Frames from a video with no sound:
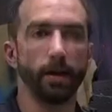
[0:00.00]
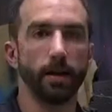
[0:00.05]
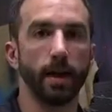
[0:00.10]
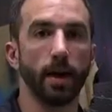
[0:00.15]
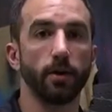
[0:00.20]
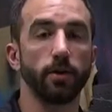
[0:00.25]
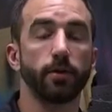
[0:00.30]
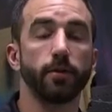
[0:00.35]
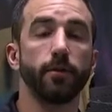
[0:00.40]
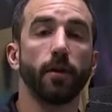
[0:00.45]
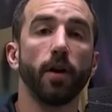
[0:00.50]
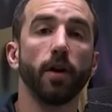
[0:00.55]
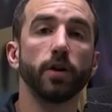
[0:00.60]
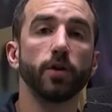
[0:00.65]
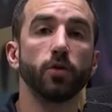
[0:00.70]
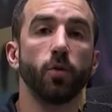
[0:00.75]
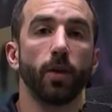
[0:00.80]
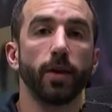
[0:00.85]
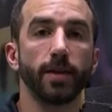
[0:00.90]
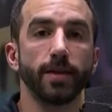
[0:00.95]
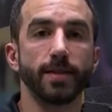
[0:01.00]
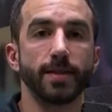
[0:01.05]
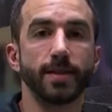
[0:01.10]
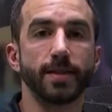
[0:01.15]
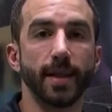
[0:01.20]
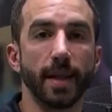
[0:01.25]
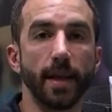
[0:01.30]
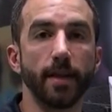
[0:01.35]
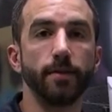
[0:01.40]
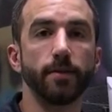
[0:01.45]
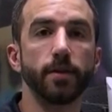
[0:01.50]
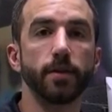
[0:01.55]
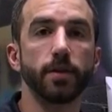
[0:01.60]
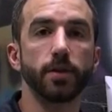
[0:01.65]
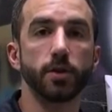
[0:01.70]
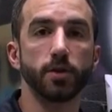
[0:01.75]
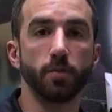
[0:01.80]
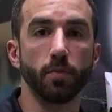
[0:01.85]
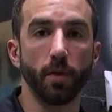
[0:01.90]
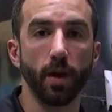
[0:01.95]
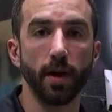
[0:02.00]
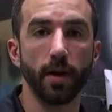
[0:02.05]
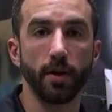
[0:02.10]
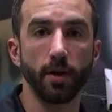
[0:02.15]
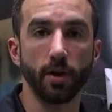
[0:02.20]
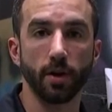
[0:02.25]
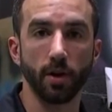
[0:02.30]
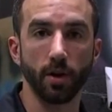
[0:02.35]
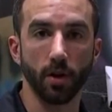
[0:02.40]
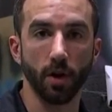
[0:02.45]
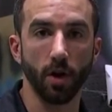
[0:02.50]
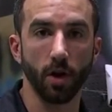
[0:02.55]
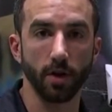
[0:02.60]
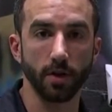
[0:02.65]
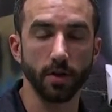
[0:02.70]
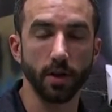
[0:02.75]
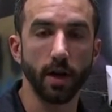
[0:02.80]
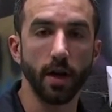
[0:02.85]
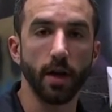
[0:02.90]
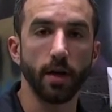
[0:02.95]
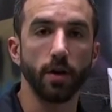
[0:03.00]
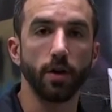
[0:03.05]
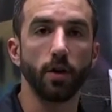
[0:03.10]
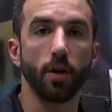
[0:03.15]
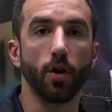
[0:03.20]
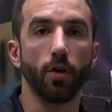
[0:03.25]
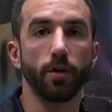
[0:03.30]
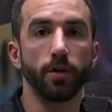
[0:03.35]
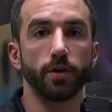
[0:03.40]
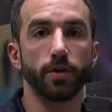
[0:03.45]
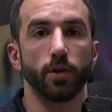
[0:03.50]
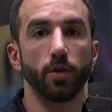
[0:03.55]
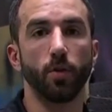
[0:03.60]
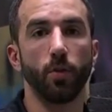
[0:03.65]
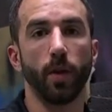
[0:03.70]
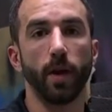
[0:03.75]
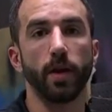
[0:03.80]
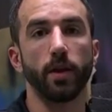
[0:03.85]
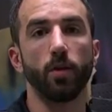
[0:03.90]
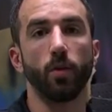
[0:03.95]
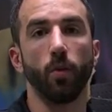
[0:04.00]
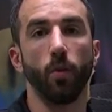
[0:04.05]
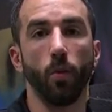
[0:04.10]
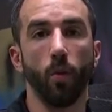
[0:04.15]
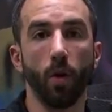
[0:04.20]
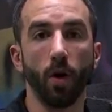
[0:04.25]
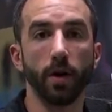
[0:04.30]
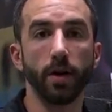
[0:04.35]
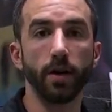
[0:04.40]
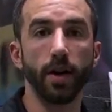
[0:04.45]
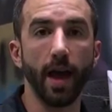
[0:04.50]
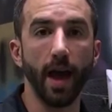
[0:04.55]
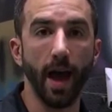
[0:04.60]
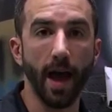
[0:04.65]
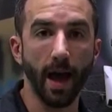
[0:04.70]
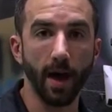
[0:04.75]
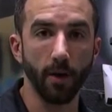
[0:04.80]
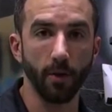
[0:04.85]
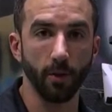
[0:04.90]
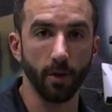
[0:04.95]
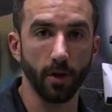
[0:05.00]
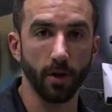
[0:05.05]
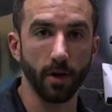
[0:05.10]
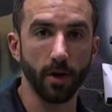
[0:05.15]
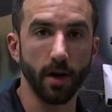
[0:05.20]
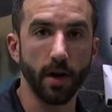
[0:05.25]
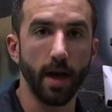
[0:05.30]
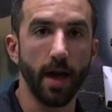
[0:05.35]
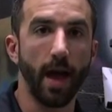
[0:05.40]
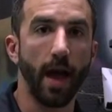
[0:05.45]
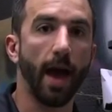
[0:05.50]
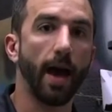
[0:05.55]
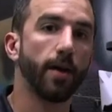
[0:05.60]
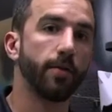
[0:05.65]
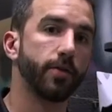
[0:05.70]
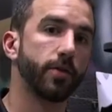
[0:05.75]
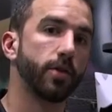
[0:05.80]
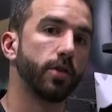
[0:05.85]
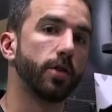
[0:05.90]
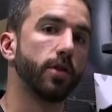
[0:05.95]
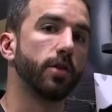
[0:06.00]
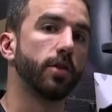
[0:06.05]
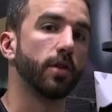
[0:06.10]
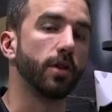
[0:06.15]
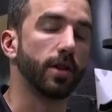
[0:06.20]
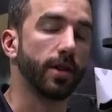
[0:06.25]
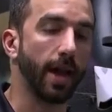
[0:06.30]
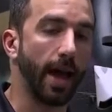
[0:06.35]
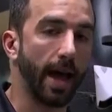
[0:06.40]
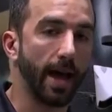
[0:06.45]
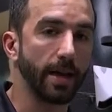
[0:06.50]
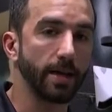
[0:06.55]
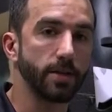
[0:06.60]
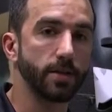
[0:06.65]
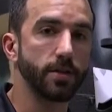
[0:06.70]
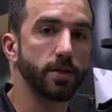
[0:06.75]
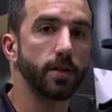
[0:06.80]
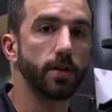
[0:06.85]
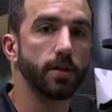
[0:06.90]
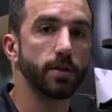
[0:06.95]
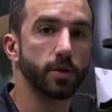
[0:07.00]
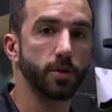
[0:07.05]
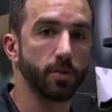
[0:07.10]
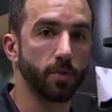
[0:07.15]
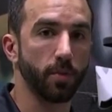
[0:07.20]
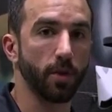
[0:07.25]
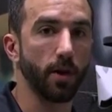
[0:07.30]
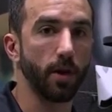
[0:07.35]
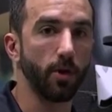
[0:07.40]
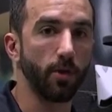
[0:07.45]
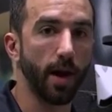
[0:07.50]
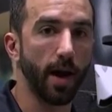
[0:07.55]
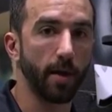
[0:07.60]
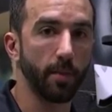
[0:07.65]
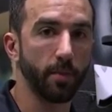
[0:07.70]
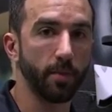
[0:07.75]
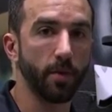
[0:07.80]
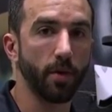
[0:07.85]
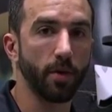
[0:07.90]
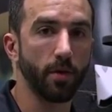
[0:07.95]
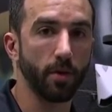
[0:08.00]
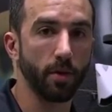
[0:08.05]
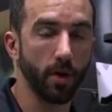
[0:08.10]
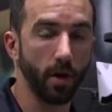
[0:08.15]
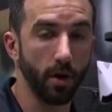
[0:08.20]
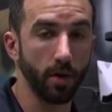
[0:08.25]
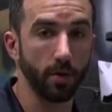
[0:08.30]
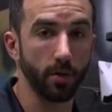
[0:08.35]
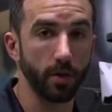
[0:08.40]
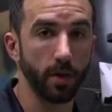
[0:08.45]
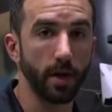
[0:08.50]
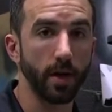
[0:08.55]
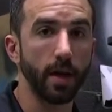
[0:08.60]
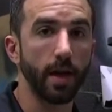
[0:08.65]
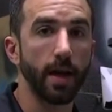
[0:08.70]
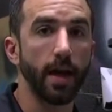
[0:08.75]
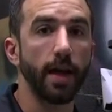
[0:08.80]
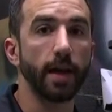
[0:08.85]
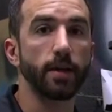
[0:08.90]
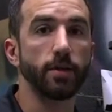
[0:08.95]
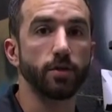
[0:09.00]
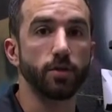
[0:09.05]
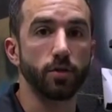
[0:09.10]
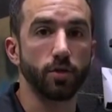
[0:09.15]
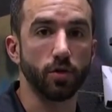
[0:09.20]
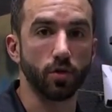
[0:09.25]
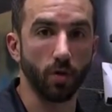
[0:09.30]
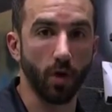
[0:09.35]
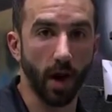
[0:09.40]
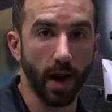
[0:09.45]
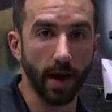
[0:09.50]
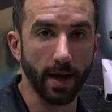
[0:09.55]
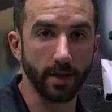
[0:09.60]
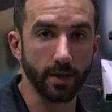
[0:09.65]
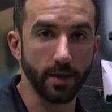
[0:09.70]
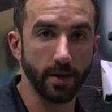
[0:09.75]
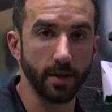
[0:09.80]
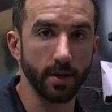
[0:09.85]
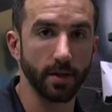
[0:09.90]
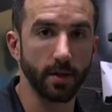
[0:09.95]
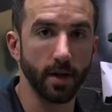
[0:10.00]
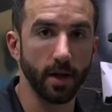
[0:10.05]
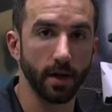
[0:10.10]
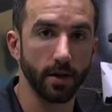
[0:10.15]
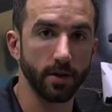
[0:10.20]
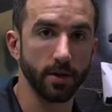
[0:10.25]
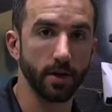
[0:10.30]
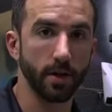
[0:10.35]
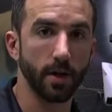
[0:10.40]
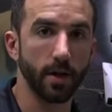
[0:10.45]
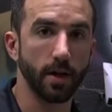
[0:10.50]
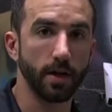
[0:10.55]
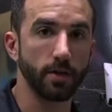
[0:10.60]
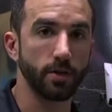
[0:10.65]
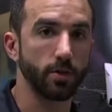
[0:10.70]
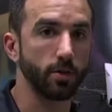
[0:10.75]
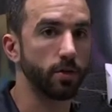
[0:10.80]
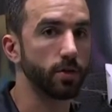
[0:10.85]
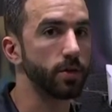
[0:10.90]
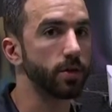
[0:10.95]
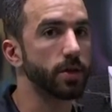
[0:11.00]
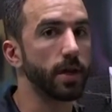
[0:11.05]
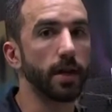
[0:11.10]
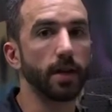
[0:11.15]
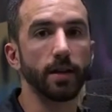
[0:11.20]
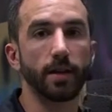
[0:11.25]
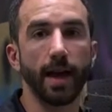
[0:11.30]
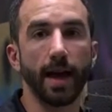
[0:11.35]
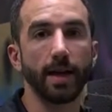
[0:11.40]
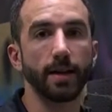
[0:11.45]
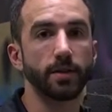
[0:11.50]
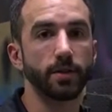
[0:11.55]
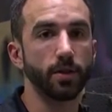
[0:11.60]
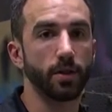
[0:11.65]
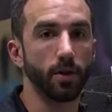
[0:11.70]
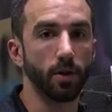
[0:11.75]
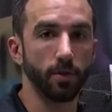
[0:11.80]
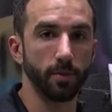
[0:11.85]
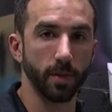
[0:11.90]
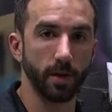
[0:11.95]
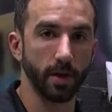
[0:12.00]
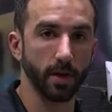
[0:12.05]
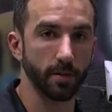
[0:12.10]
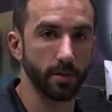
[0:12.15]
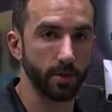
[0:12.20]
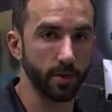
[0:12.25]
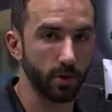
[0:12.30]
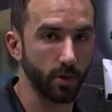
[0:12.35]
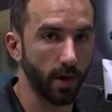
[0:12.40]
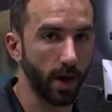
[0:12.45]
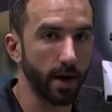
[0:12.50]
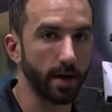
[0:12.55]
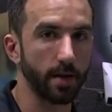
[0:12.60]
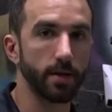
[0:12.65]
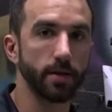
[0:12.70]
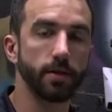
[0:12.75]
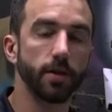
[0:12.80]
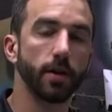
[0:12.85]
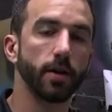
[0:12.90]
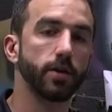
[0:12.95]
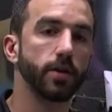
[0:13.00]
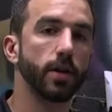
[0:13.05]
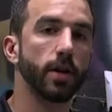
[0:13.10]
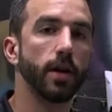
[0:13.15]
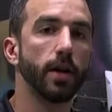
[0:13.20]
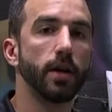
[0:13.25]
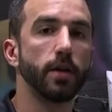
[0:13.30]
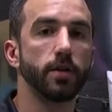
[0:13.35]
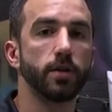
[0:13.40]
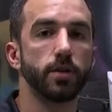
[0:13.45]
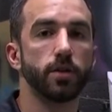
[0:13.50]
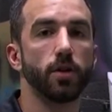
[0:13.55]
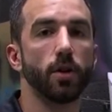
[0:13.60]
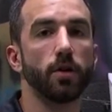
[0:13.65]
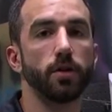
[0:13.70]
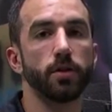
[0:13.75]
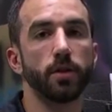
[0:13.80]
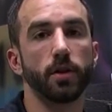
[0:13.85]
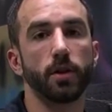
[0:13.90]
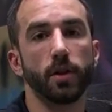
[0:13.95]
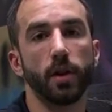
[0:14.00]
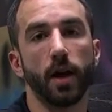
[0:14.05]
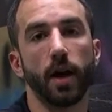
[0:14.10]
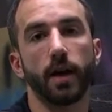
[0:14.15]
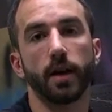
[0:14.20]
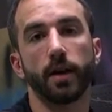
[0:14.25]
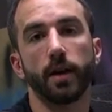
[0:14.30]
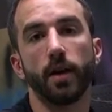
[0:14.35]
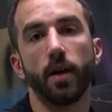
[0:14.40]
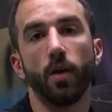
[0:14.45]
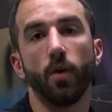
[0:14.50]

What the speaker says: Now, as far as when it's safe to spray your gloss, you're going to wait 1 hour after your last Spray Wrap Pro coat is dry to the touch. As soon as that last coat becomes dry to the touch, start the clock.